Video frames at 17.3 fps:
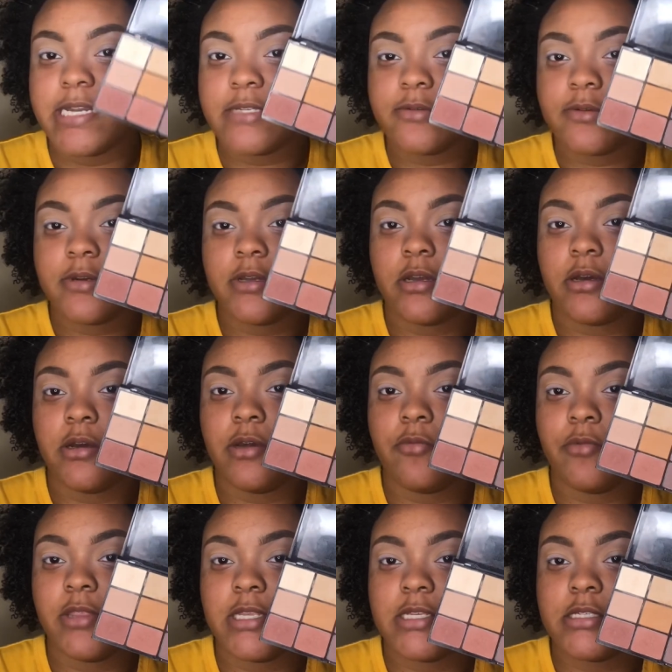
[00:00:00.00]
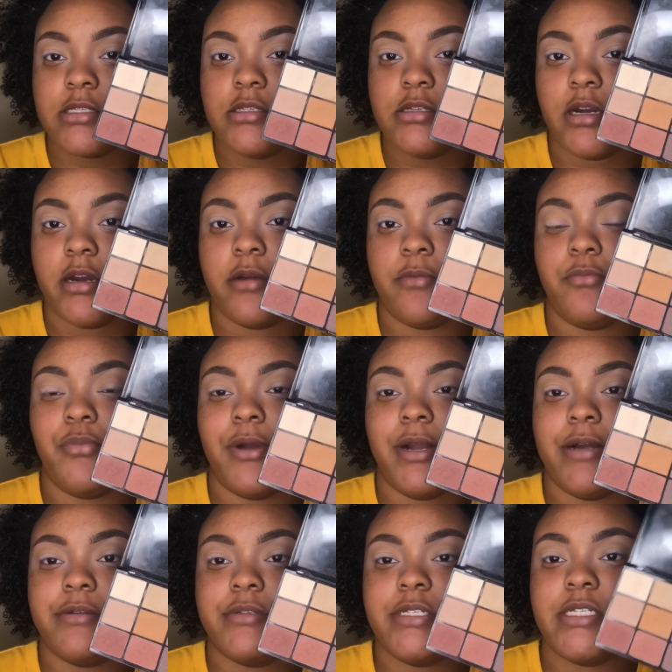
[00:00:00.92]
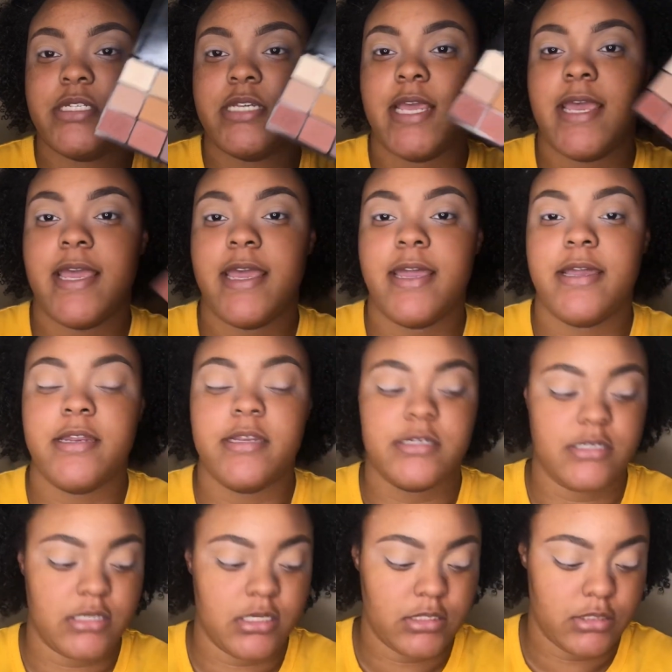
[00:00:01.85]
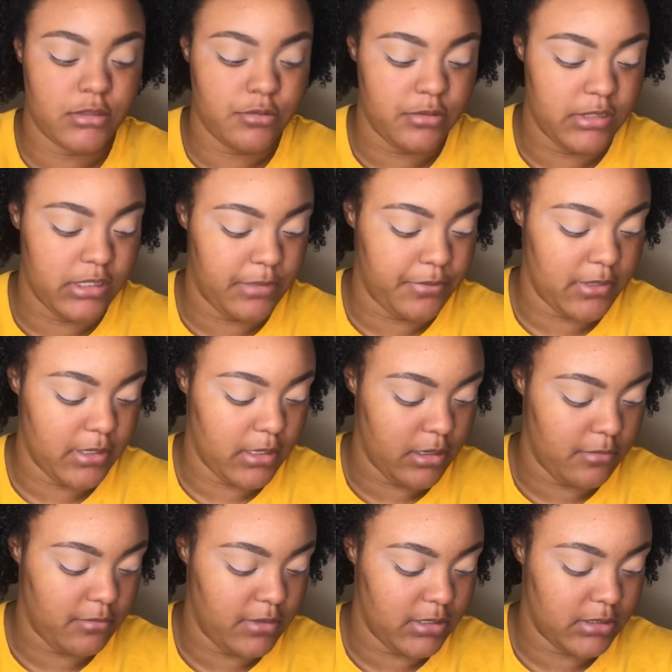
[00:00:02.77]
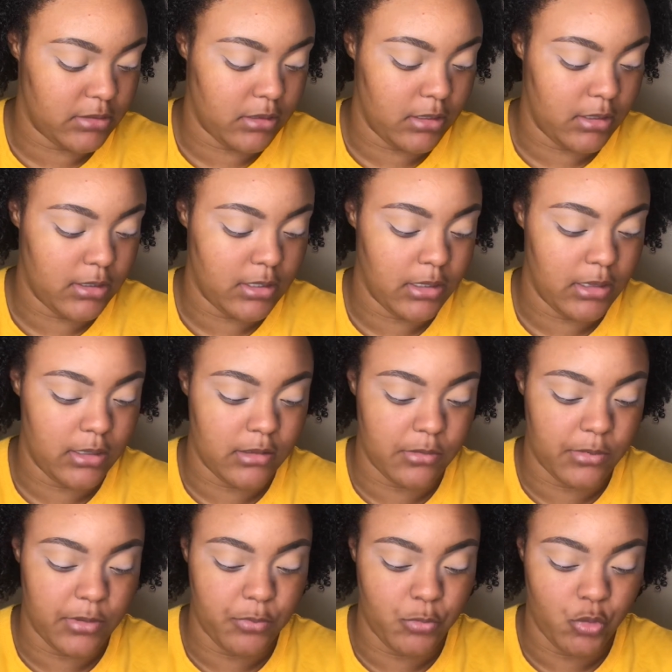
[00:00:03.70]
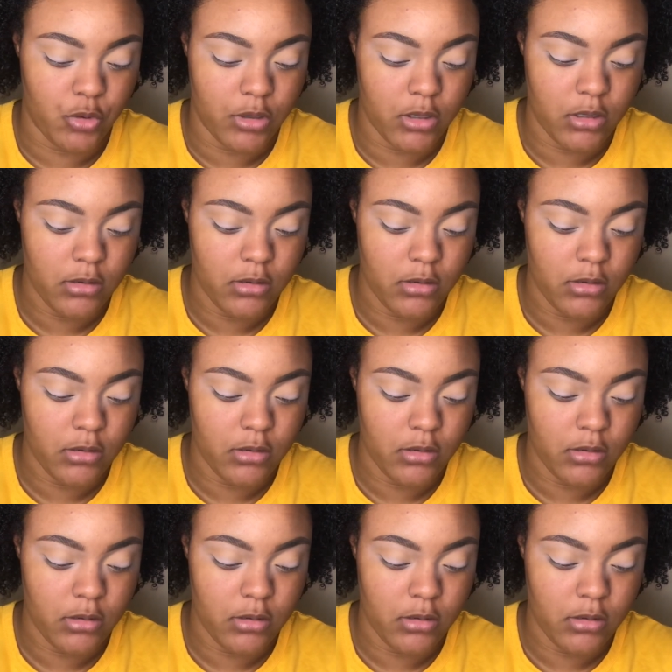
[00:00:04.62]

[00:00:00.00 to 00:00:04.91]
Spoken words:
we're gonna go in with this dark brown shade just to deepen up this look a little bit more.